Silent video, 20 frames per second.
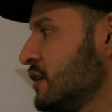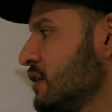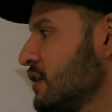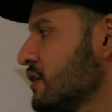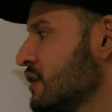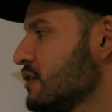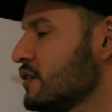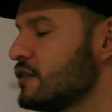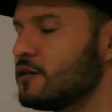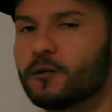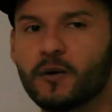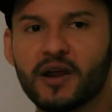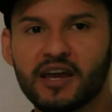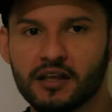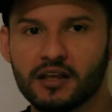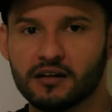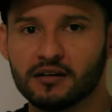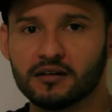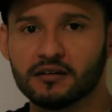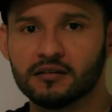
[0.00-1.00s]
the
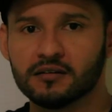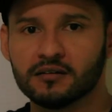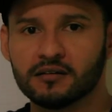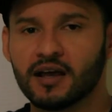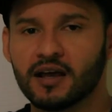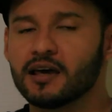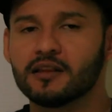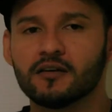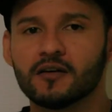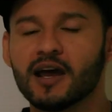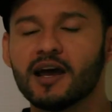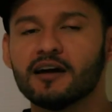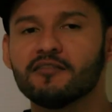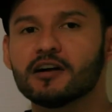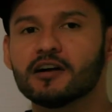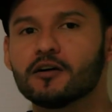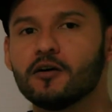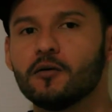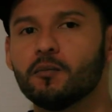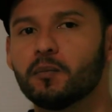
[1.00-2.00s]
rain. I don't have a
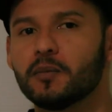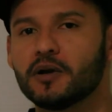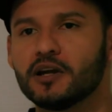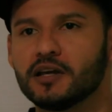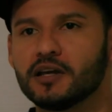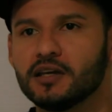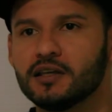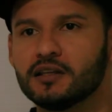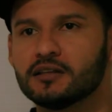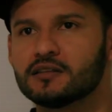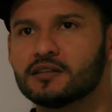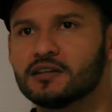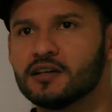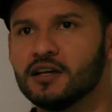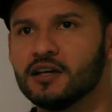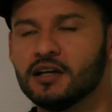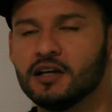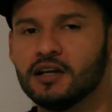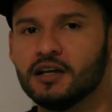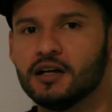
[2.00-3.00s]
complete,
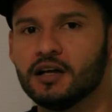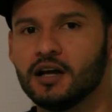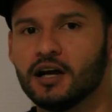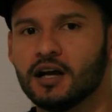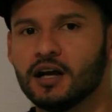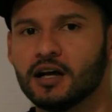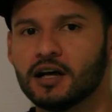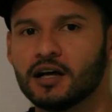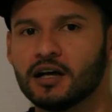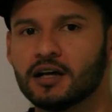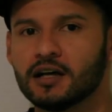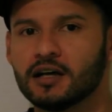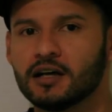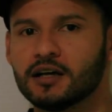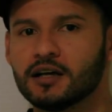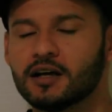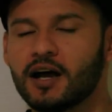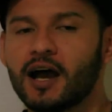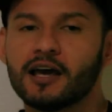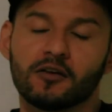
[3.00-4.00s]

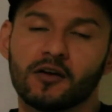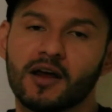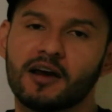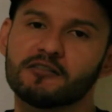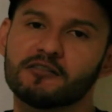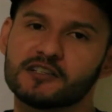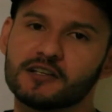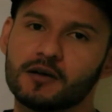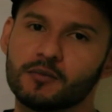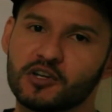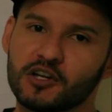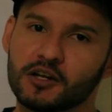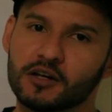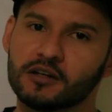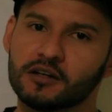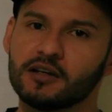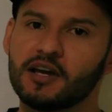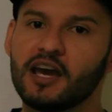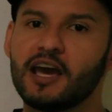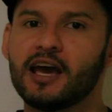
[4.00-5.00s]
I don't have a subject
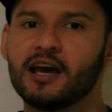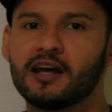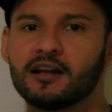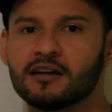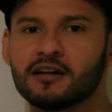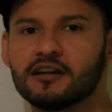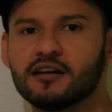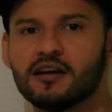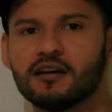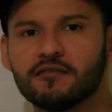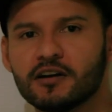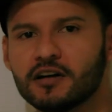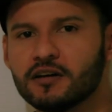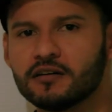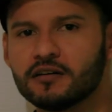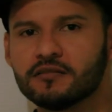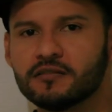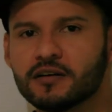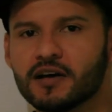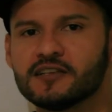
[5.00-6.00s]
and a
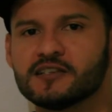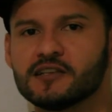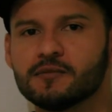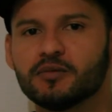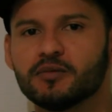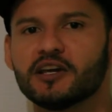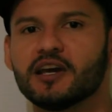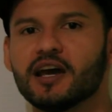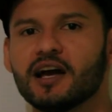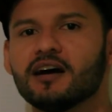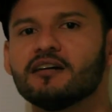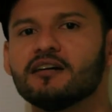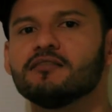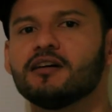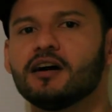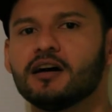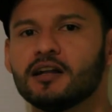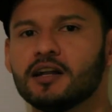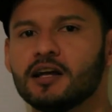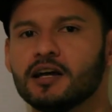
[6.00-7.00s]
verb, I simply have a
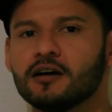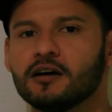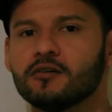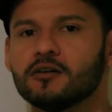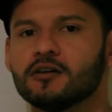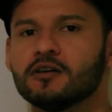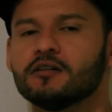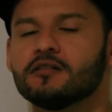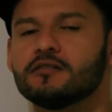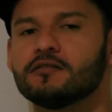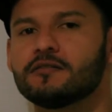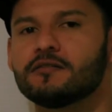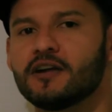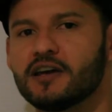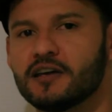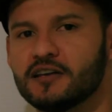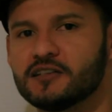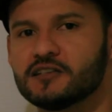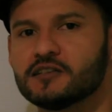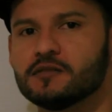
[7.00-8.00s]
noun
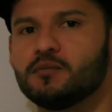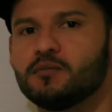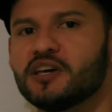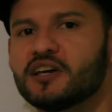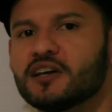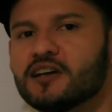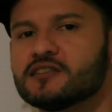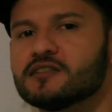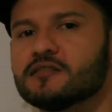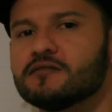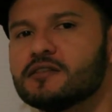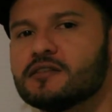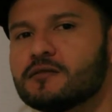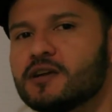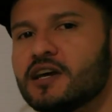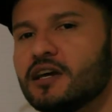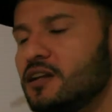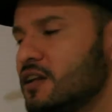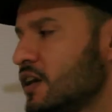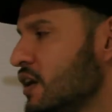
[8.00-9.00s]
phrase, because of the
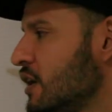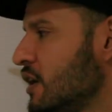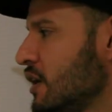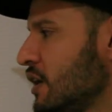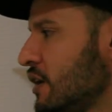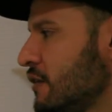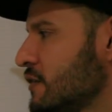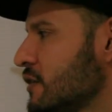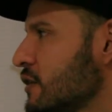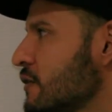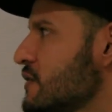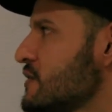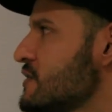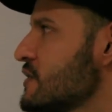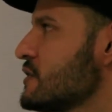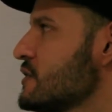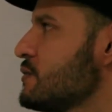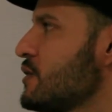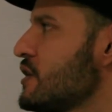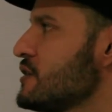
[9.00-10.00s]
rain, even though it's
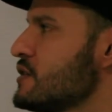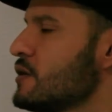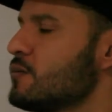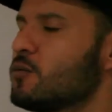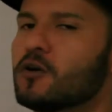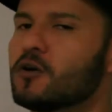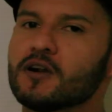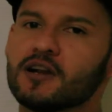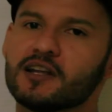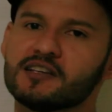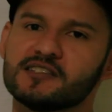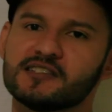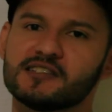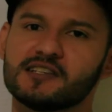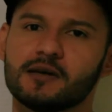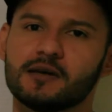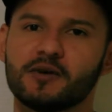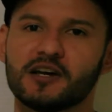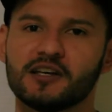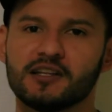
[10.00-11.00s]
expressing more or less the
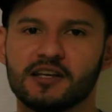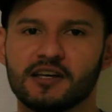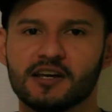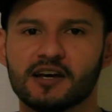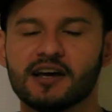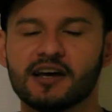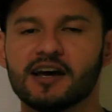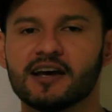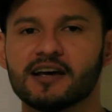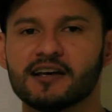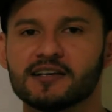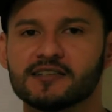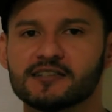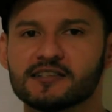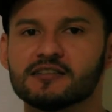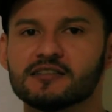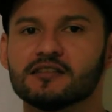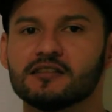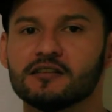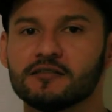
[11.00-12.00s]
same idea as
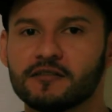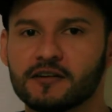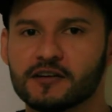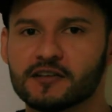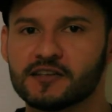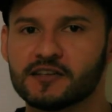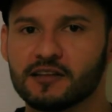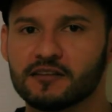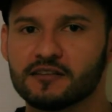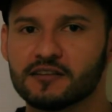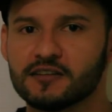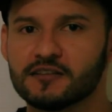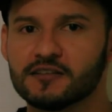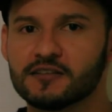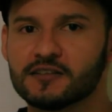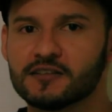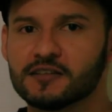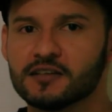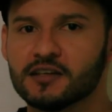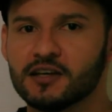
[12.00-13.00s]
the first
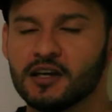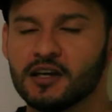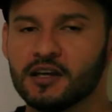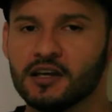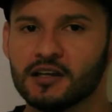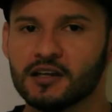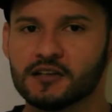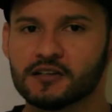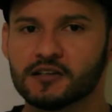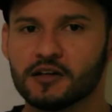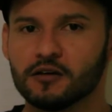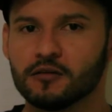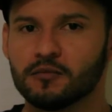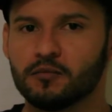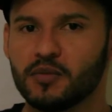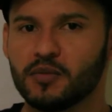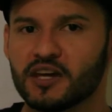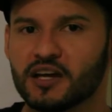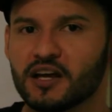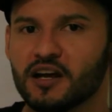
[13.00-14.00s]
sentence. So,
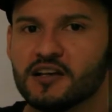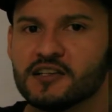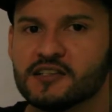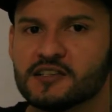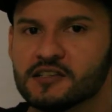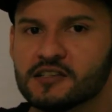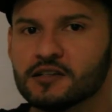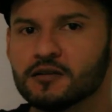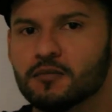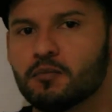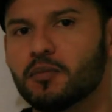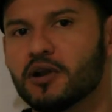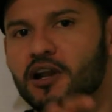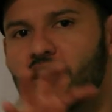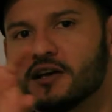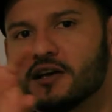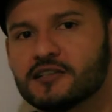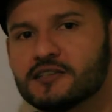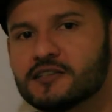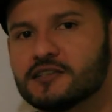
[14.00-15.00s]
because
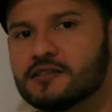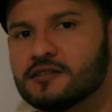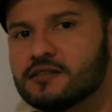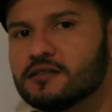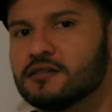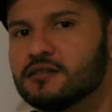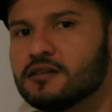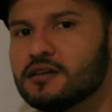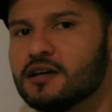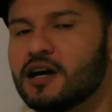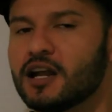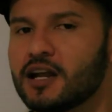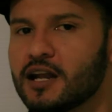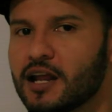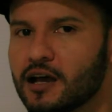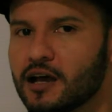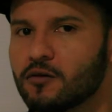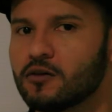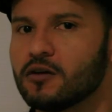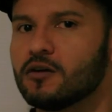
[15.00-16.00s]
plus a
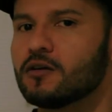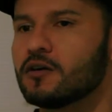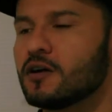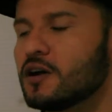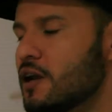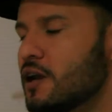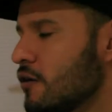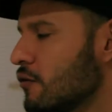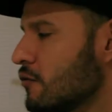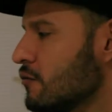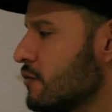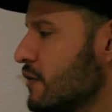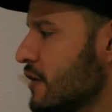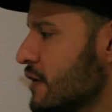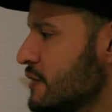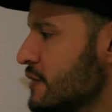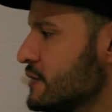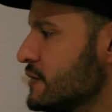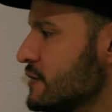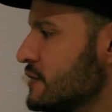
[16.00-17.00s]
noun or a noun
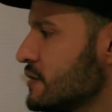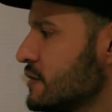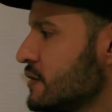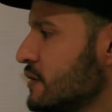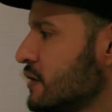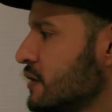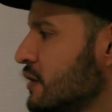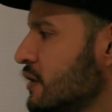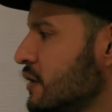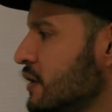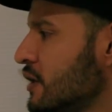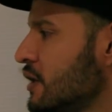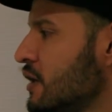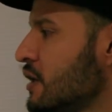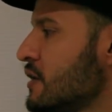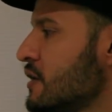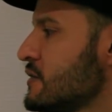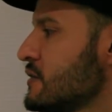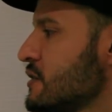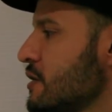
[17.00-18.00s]
phrase.
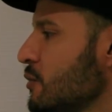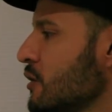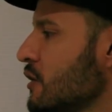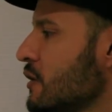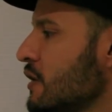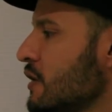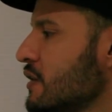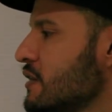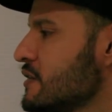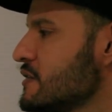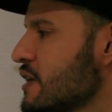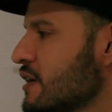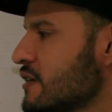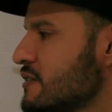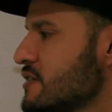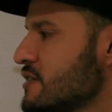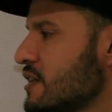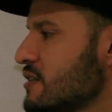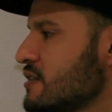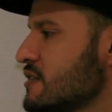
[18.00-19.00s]
Similarly, in the second
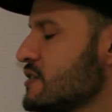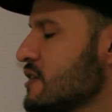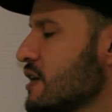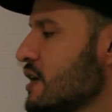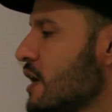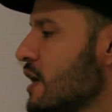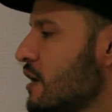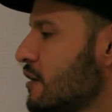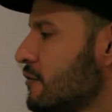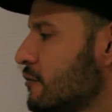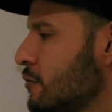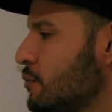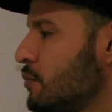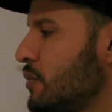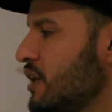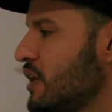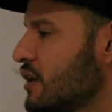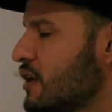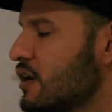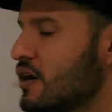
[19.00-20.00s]
sentence, I have
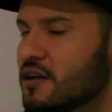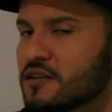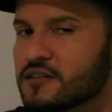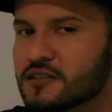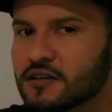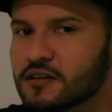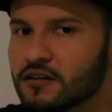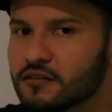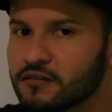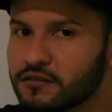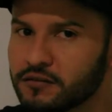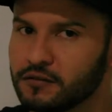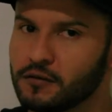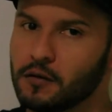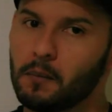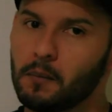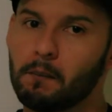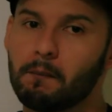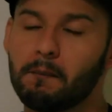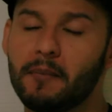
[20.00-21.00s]
because of
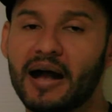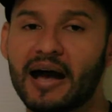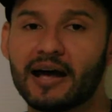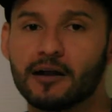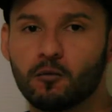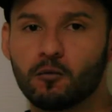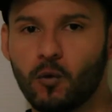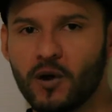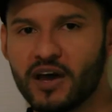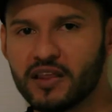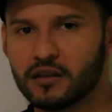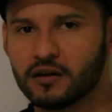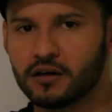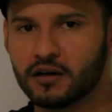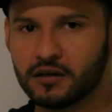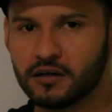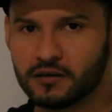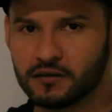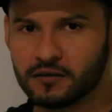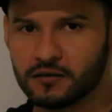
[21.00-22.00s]
bad
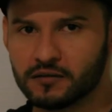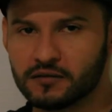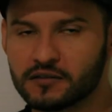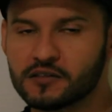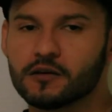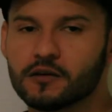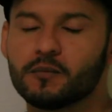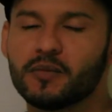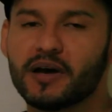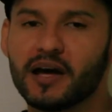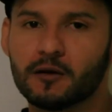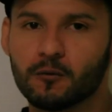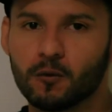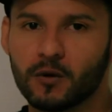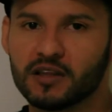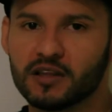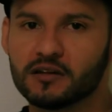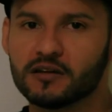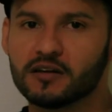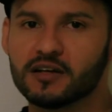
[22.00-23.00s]
weather. So, bad
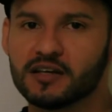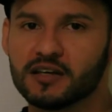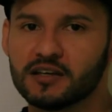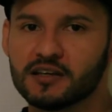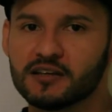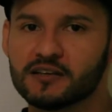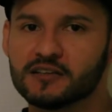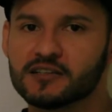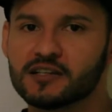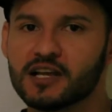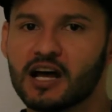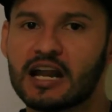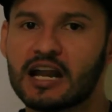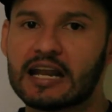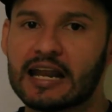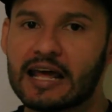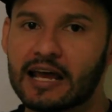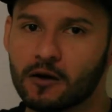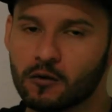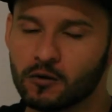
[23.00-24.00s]
weather is a
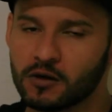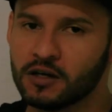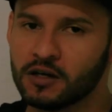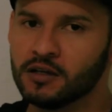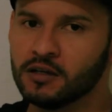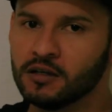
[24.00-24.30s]
noun.